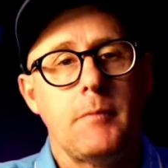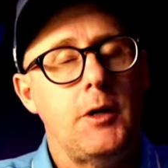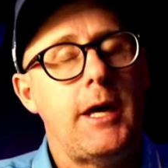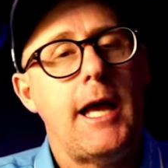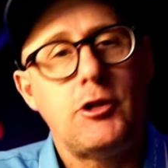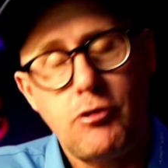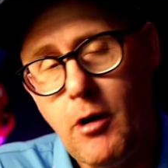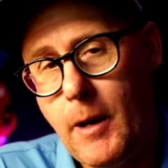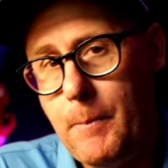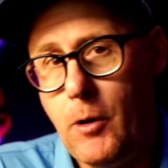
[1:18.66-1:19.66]
You get a
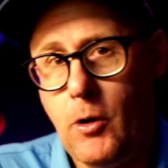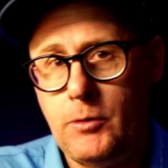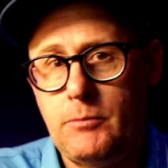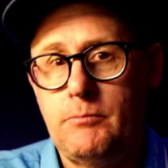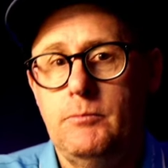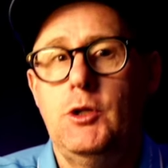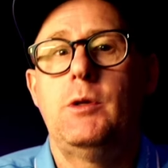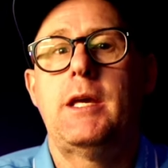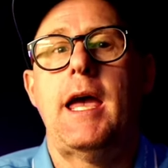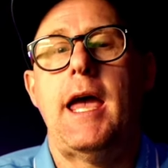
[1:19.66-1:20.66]
tripod. You
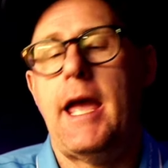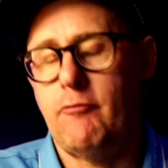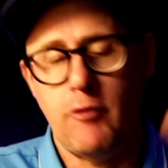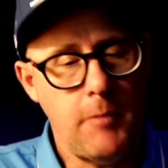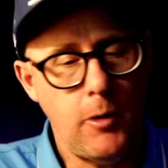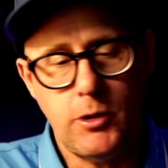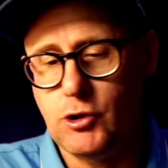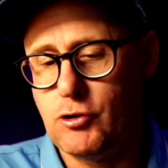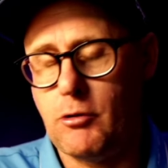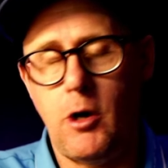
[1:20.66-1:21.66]
get a remote
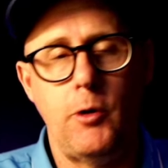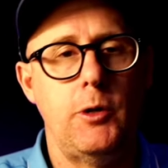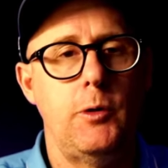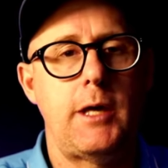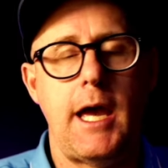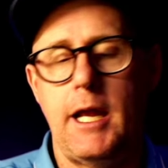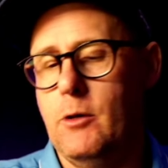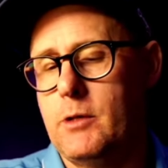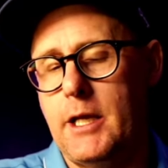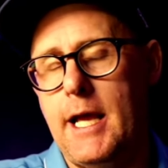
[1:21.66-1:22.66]
control, you get a
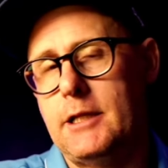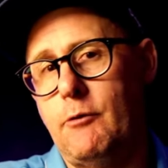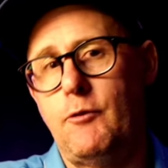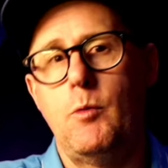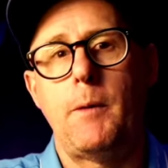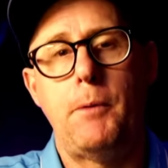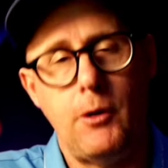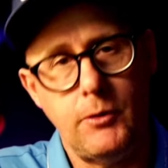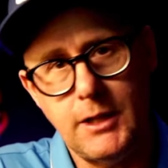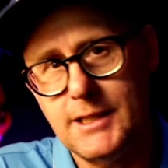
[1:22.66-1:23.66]
little connector if you want to put it
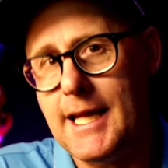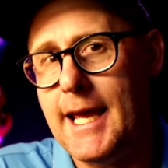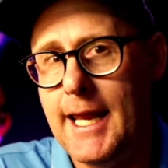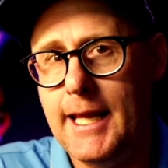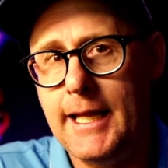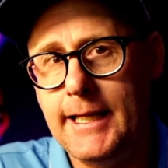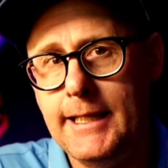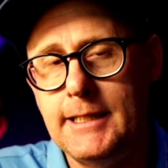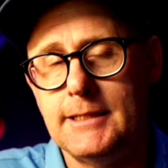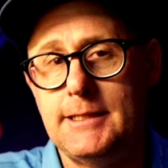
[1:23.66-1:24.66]
on your telly,
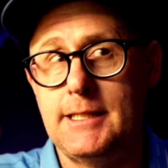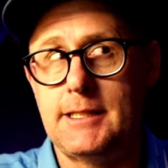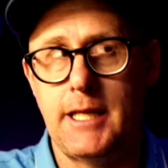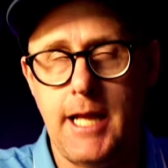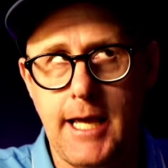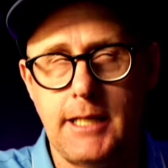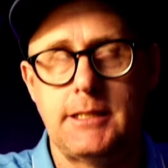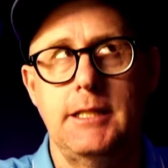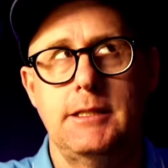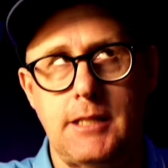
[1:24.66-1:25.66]
because this
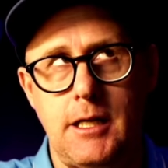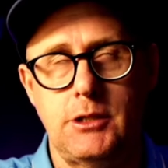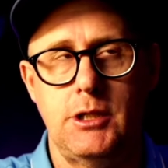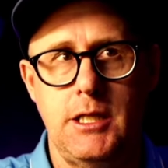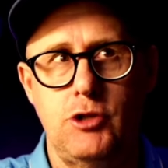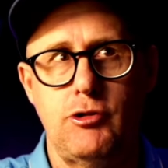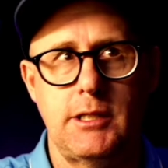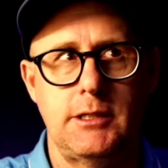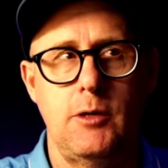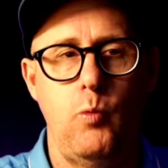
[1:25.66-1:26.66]
connects in such an
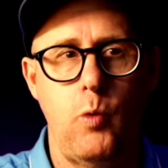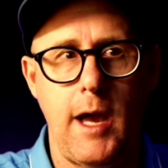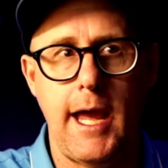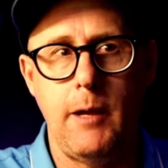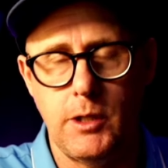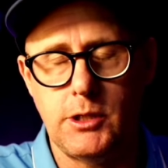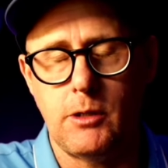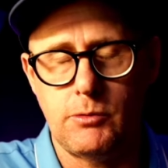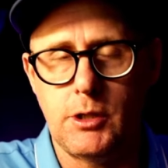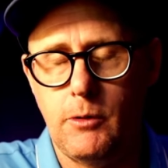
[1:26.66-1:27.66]
interesting way, which
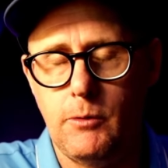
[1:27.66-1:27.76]
I'll show